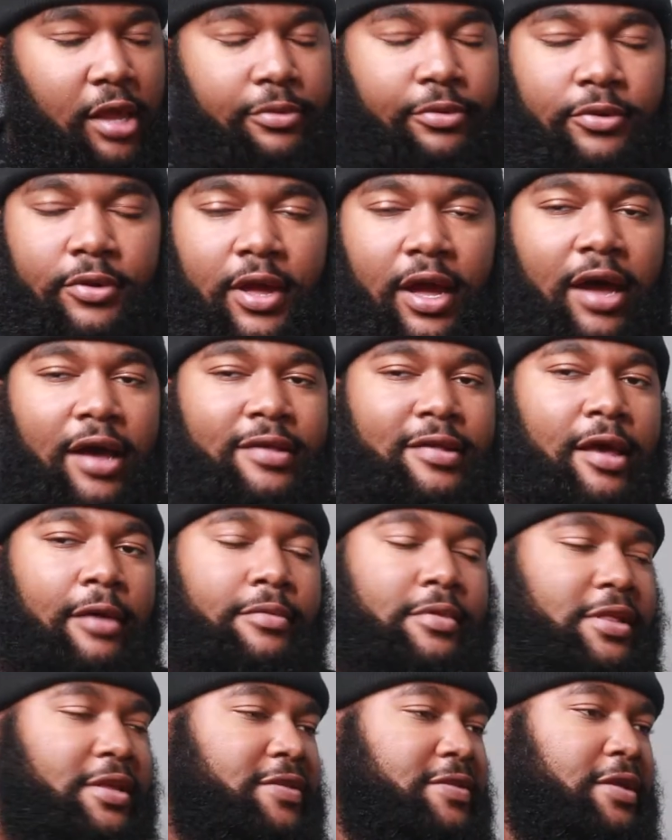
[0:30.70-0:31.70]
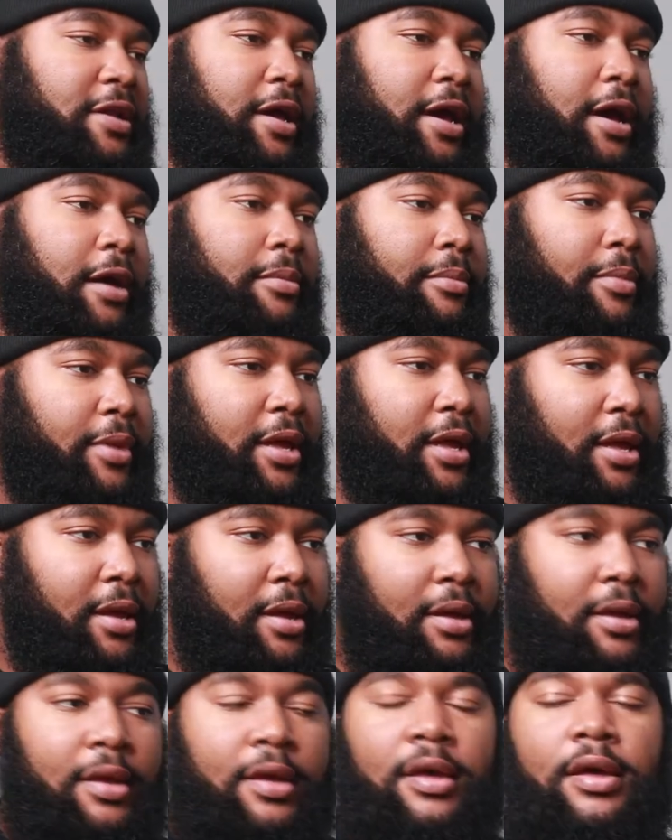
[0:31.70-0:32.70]
if you guys haven't listened to the album,
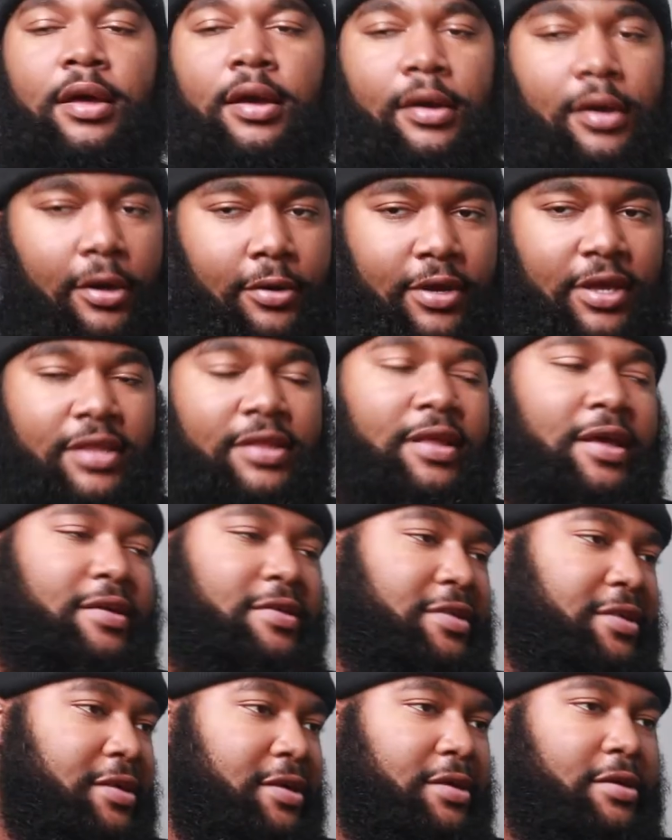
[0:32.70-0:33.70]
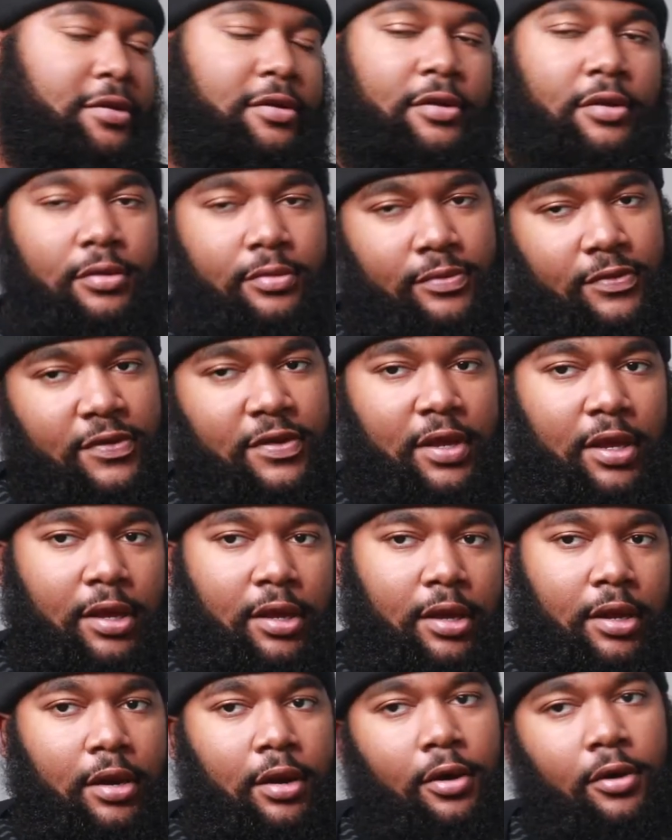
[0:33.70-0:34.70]
man, go get that shit. You know what I'm
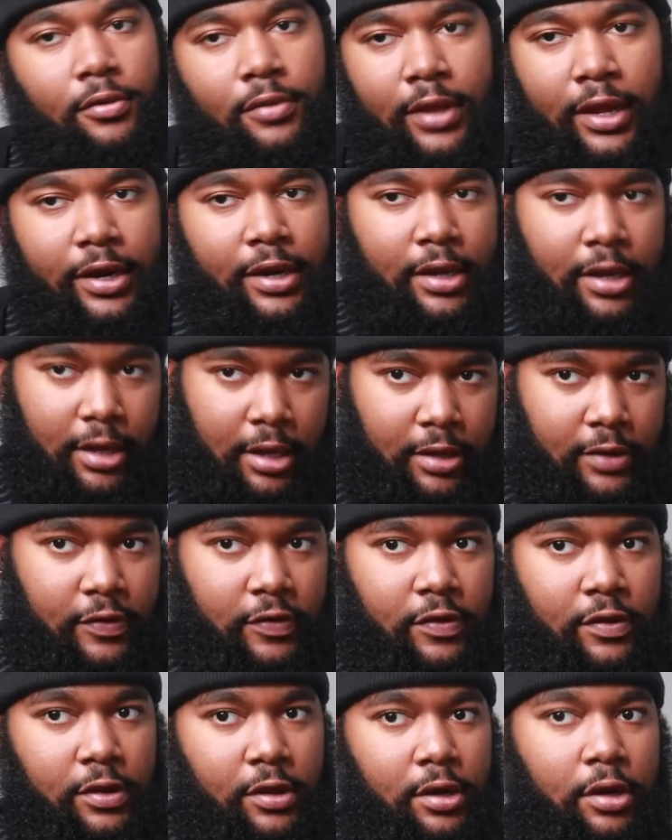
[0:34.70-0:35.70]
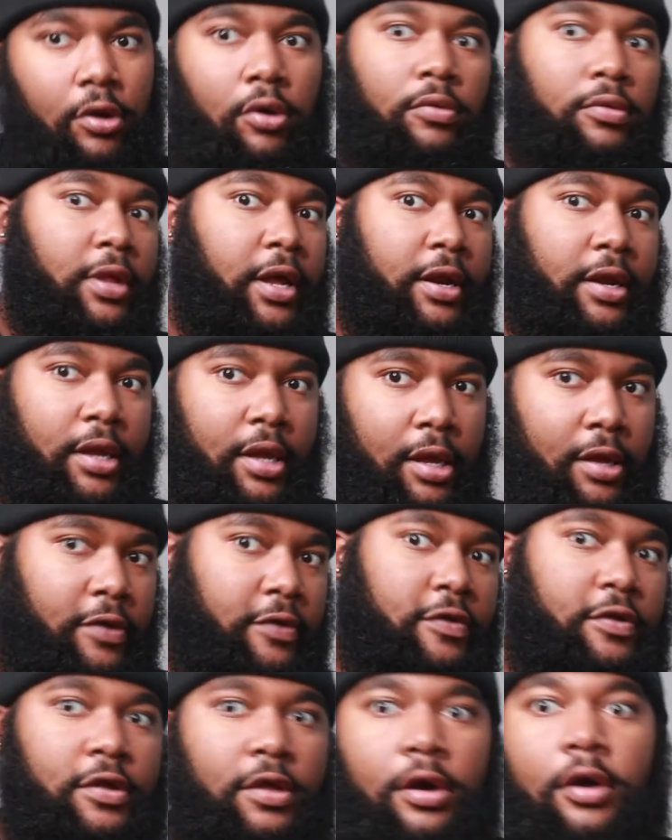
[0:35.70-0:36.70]
saying? A whole lot of gang shit, A whole lot of gang
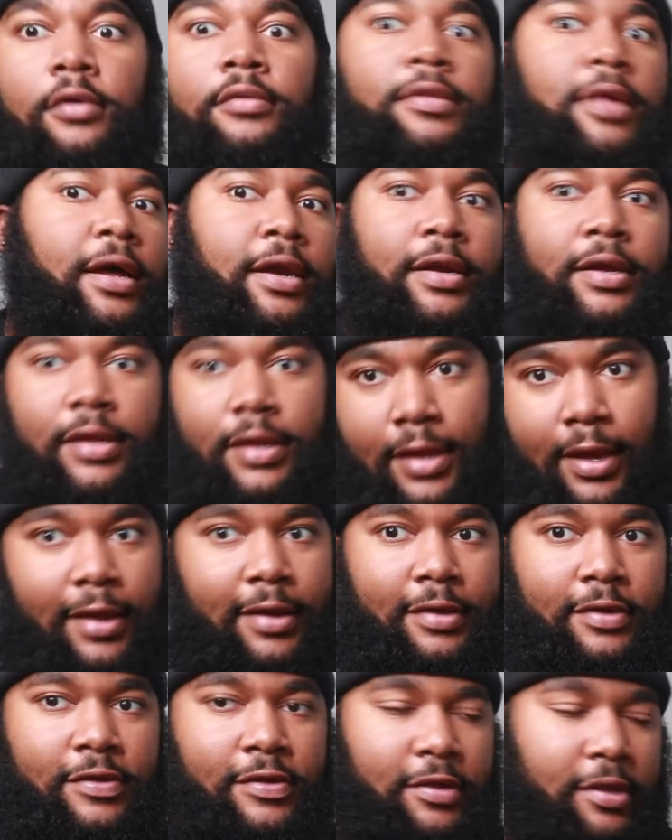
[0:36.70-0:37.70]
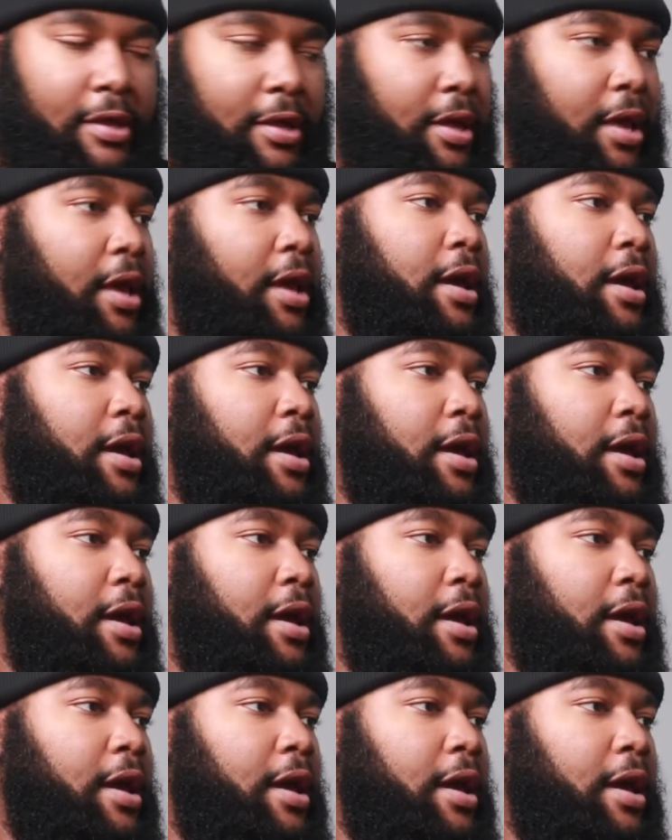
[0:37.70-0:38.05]
shit, A whole lot of gang shit.